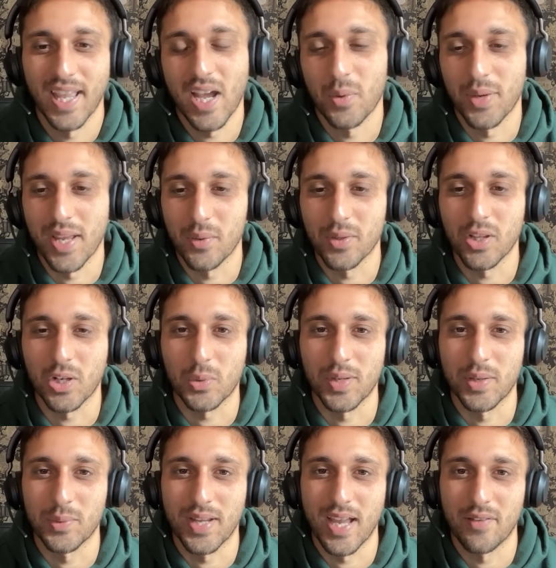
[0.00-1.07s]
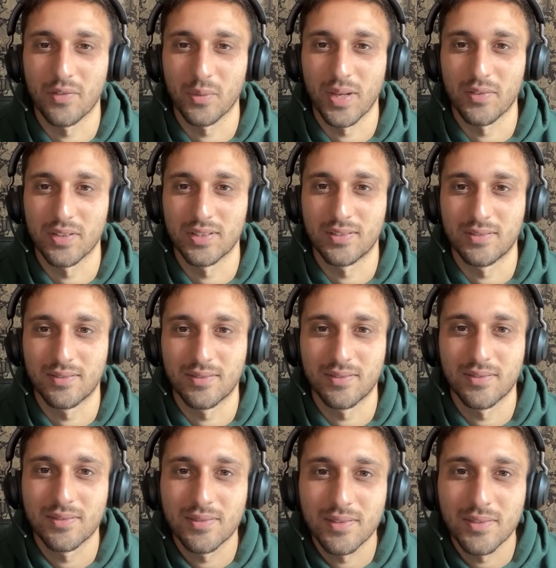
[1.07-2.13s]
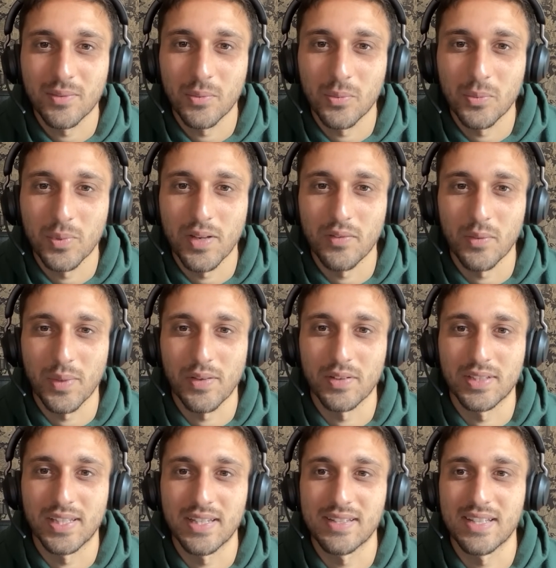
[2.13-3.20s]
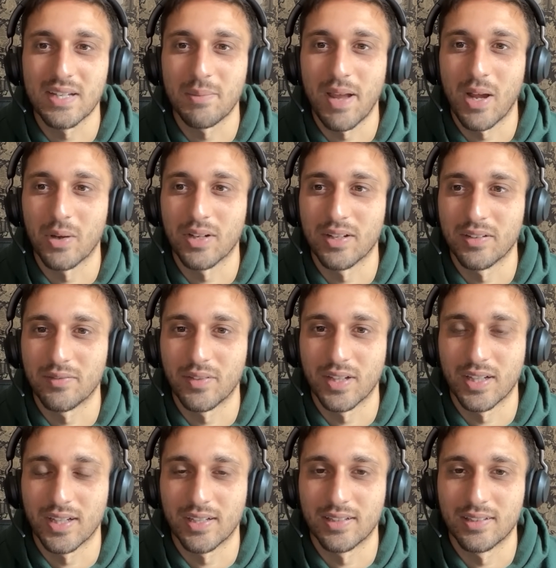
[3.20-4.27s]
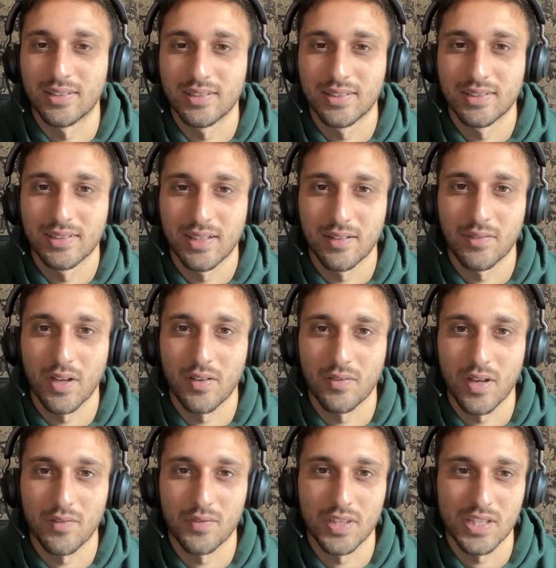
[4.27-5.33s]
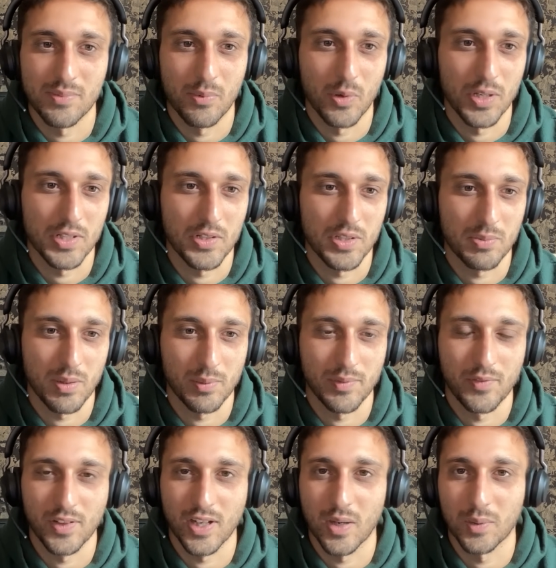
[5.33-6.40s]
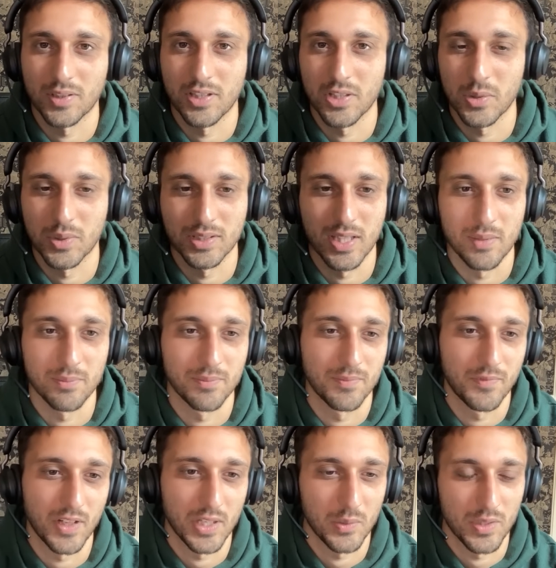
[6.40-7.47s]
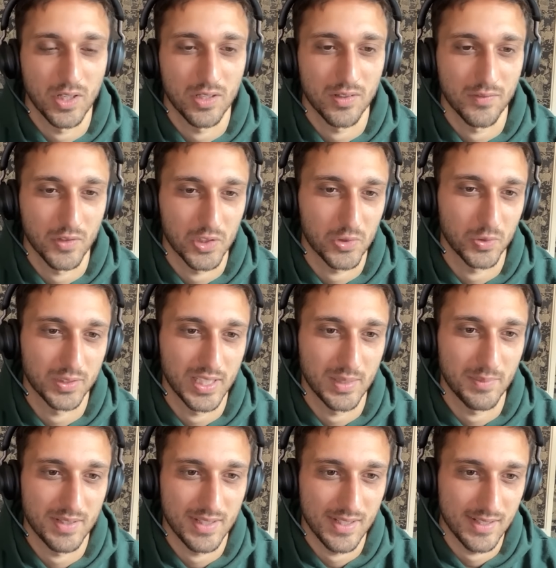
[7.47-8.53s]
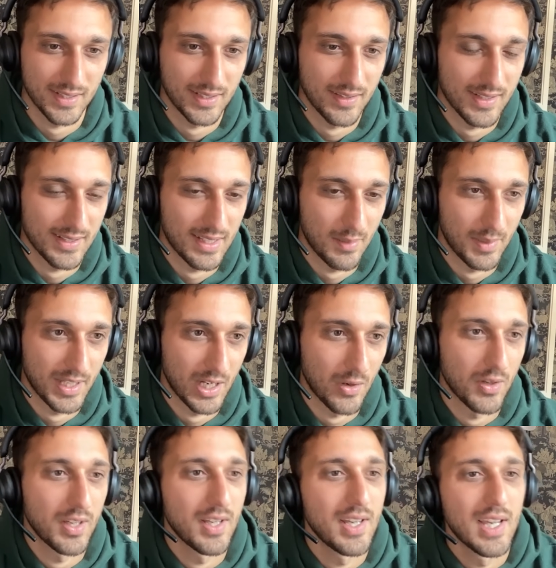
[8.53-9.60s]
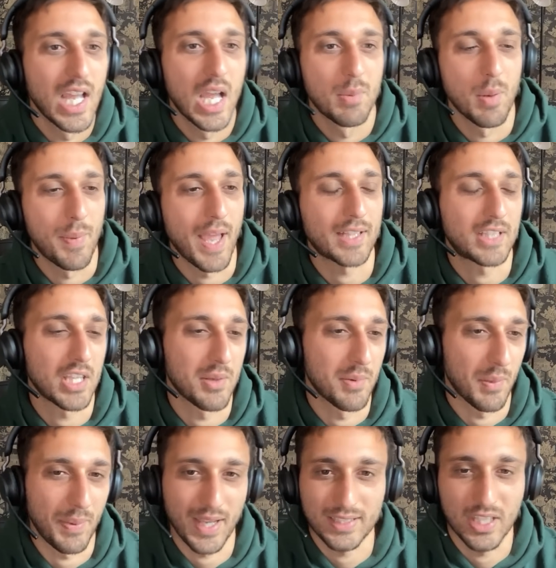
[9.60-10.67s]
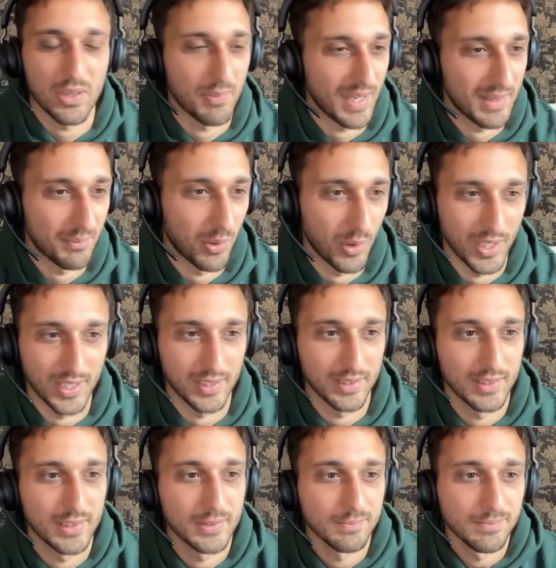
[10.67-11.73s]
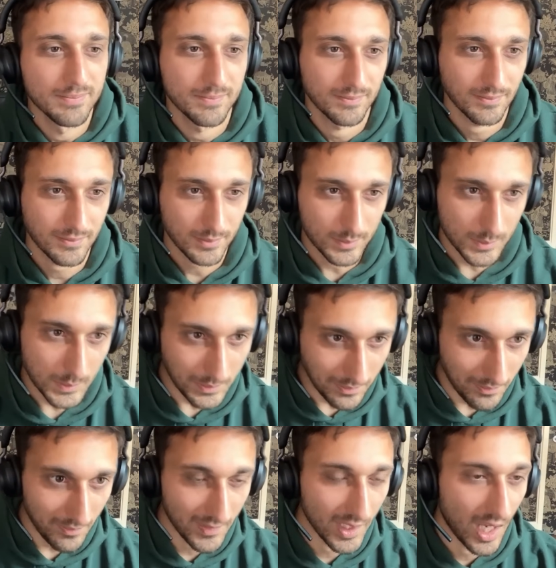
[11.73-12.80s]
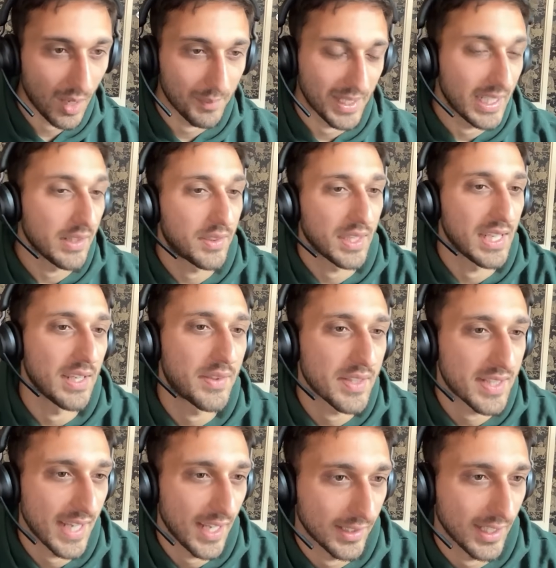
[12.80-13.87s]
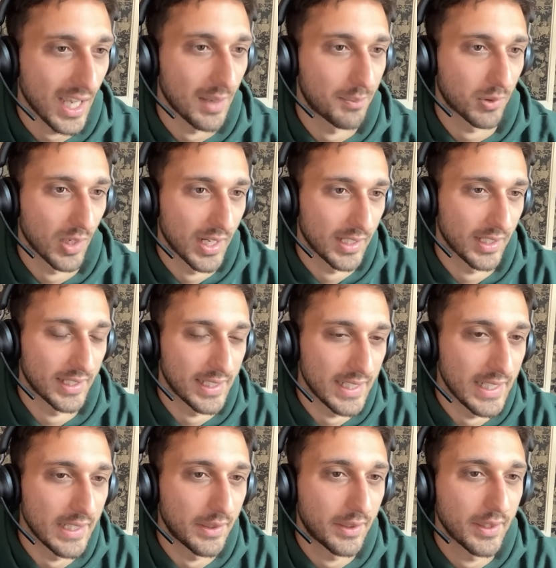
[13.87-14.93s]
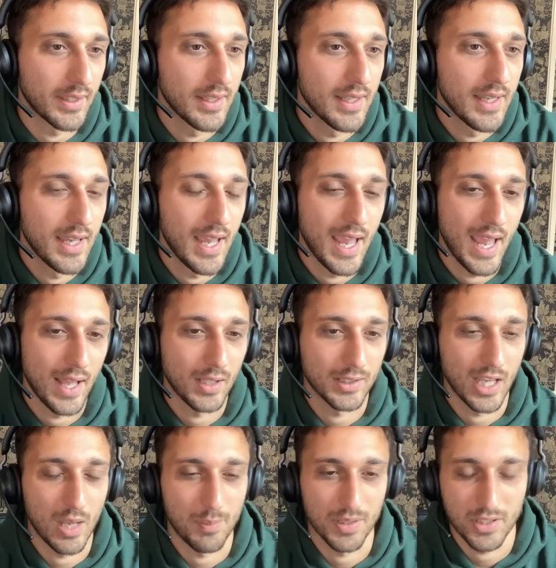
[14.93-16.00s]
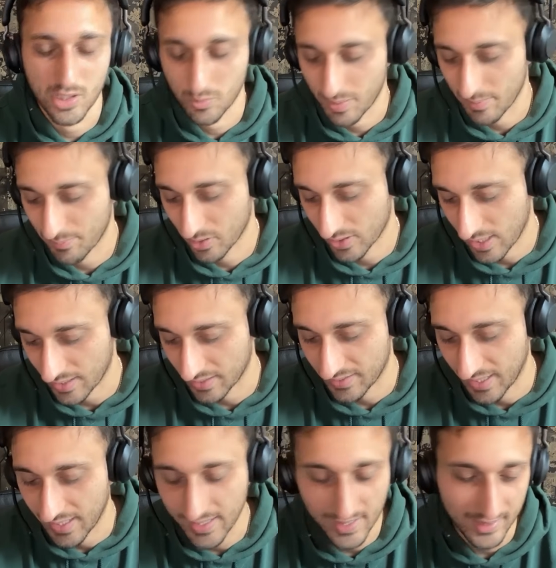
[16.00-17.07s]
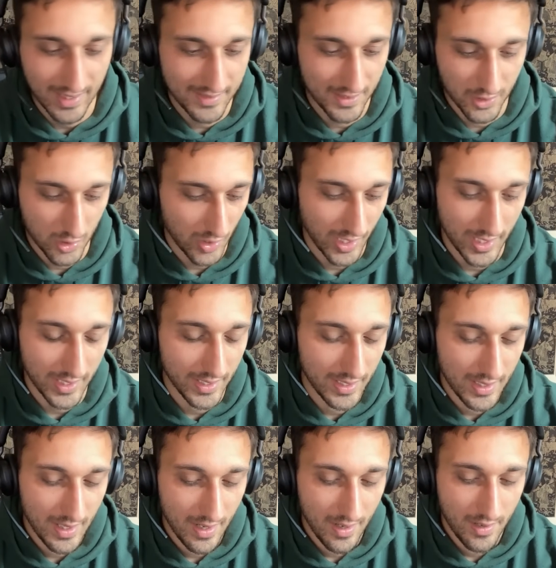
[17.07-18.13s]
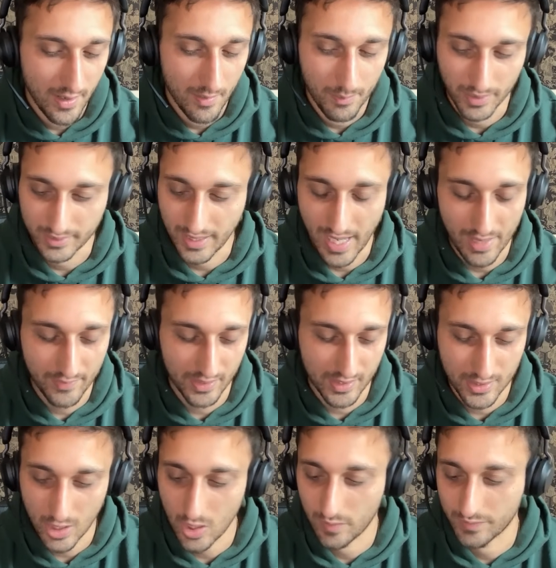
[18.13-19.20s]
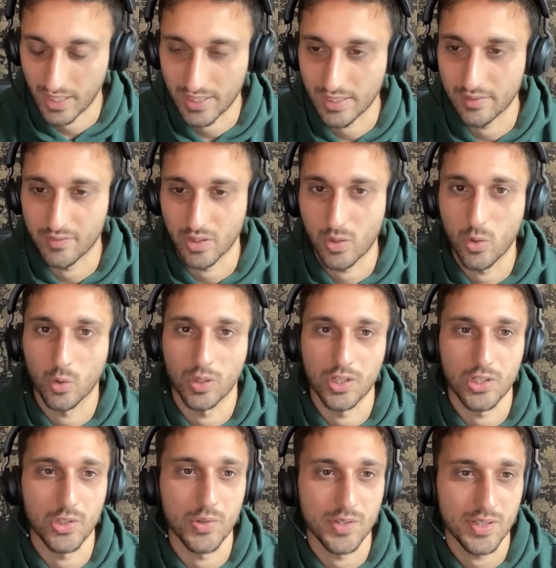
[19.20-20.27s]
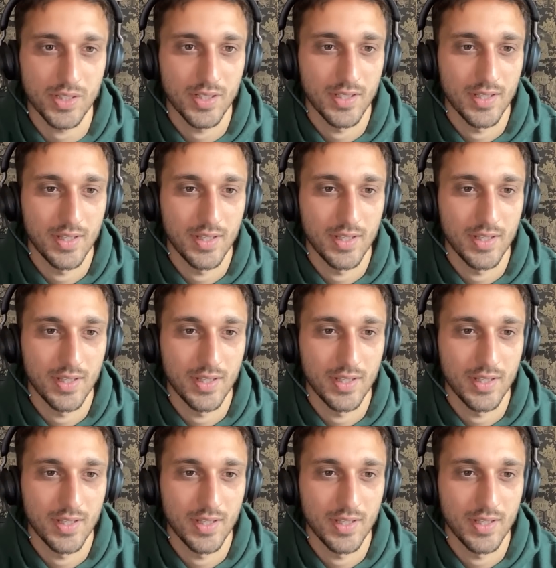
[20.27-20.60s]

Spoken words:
yeah, we have a decent amount of these points. You should probably figure out what to do with them. If anyone on the virtual team is listening to this, let me know. But back to the main point. ETH is up, right? Like ETH held up, and so people are kind of taking it as a trade, but they haven't solved any of the core issues.